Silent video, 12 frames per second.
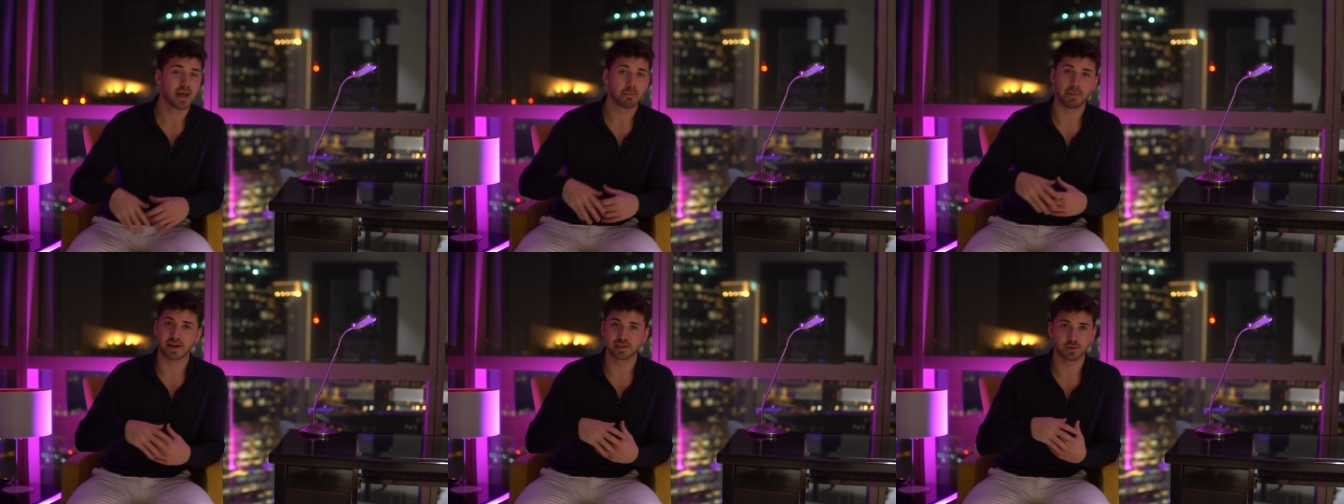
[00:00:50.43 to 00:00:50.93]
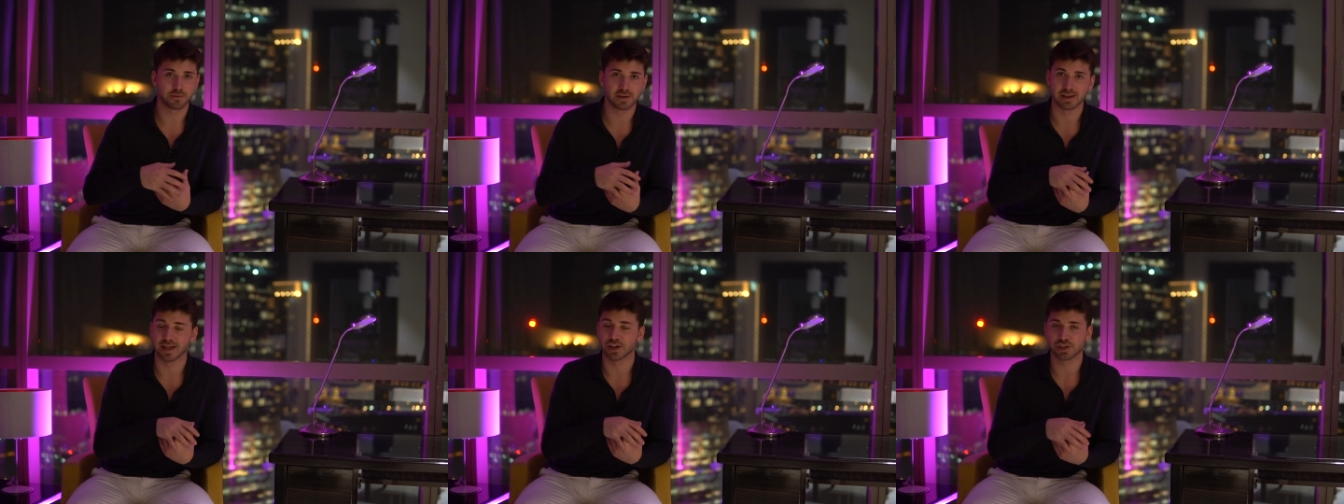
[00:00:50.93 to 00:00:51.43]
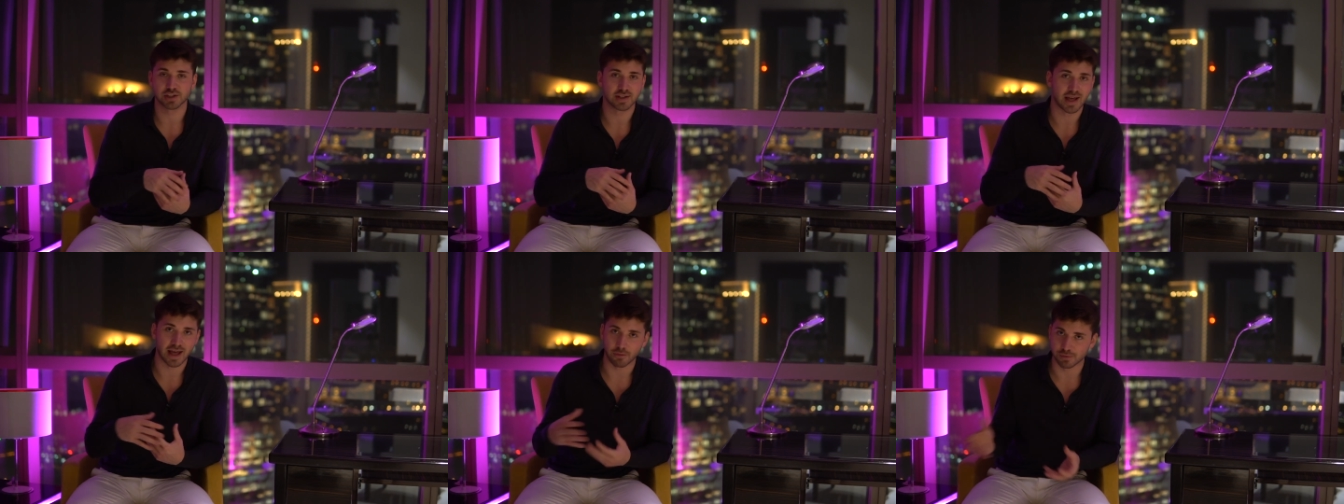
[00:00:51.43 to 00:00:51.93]
makes you feel like shit
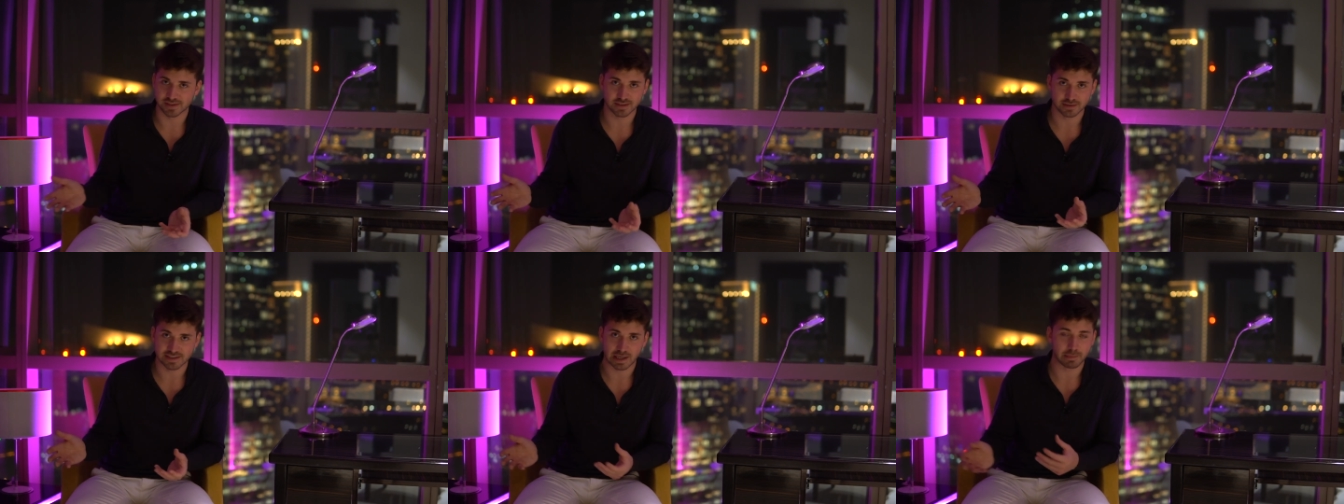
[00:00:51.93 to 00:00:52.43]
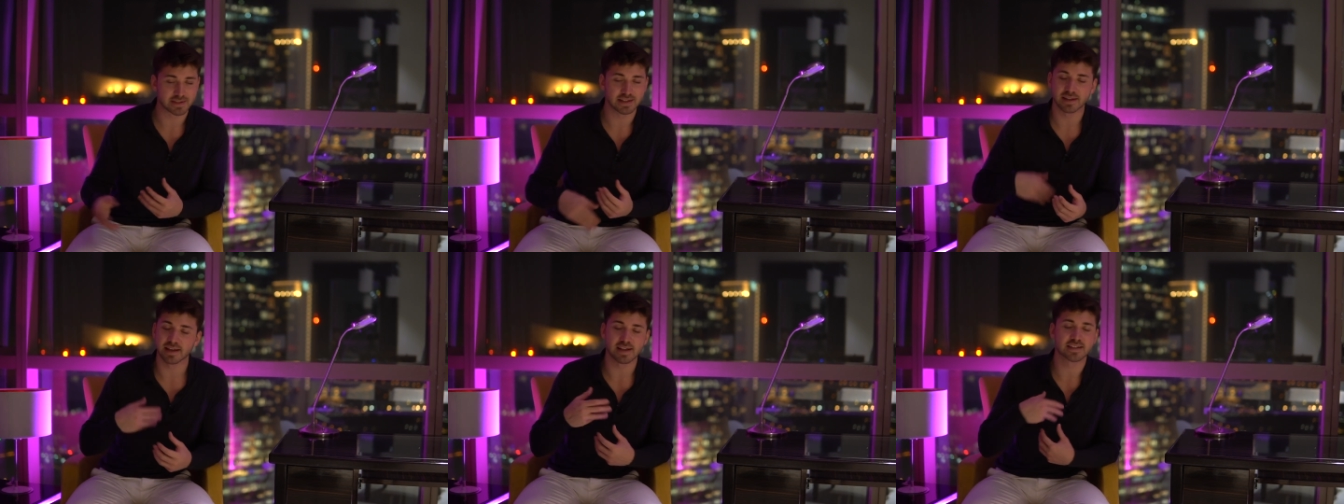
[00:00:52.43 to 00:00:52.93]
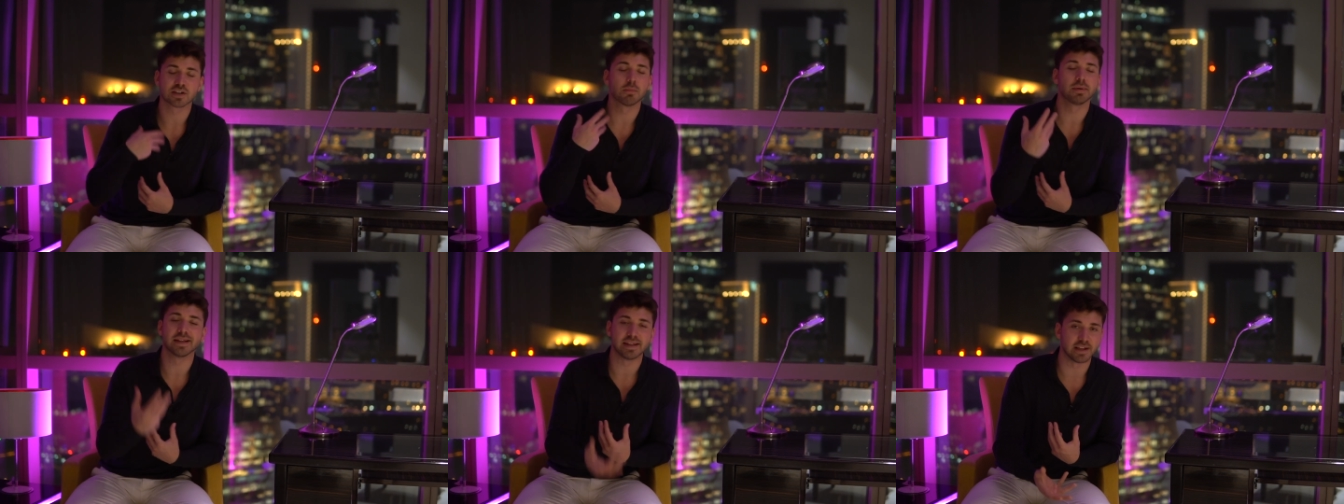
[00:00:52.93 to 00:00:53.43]
every single time. It's a, it's a
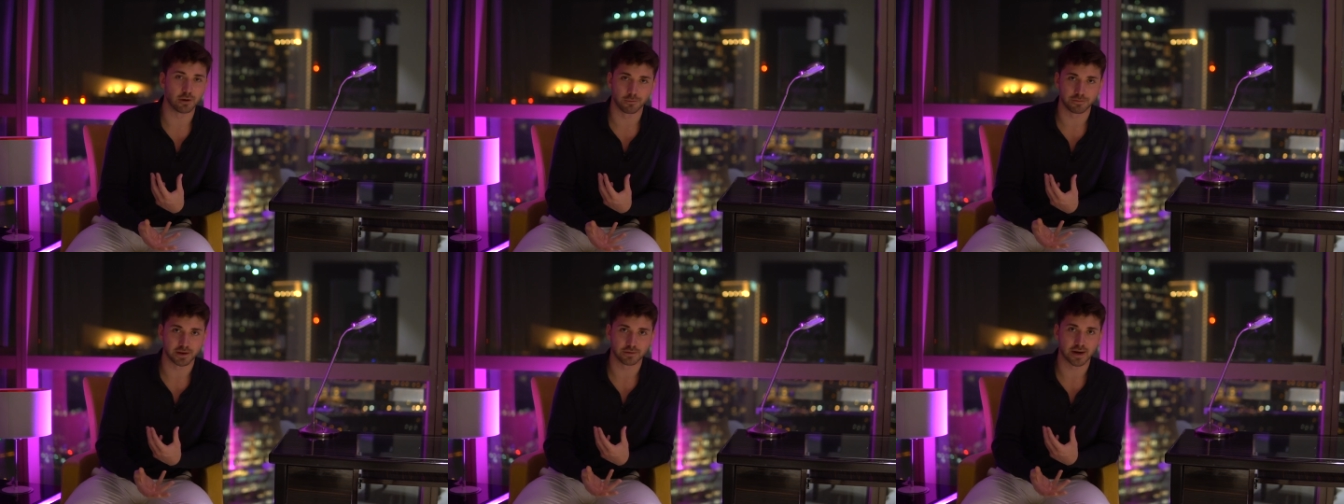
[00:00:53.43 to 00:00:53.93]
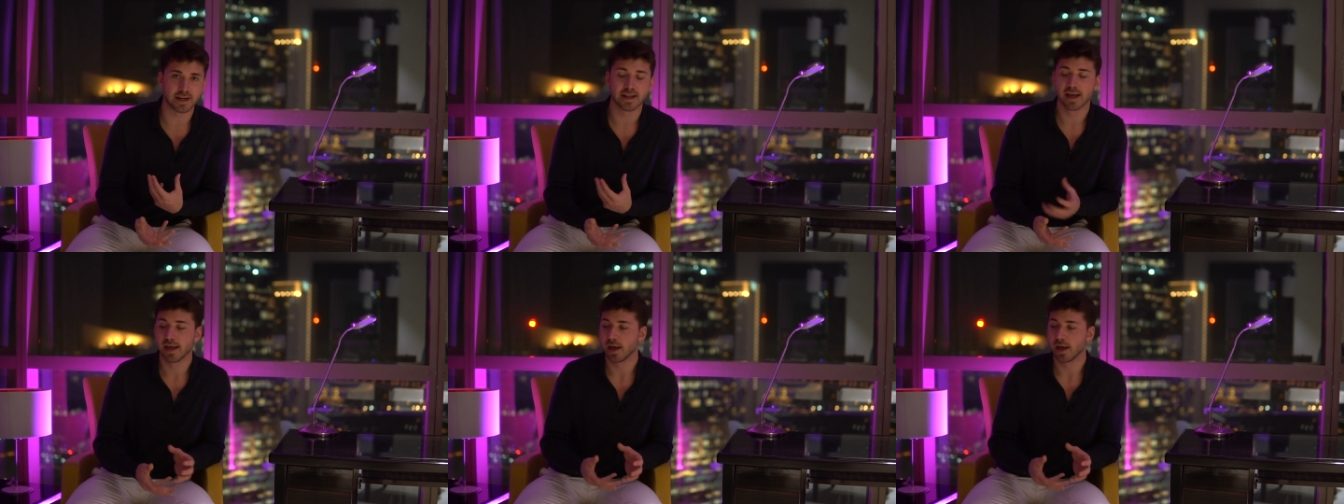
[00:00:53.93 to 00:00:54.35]
complete ego thing, right?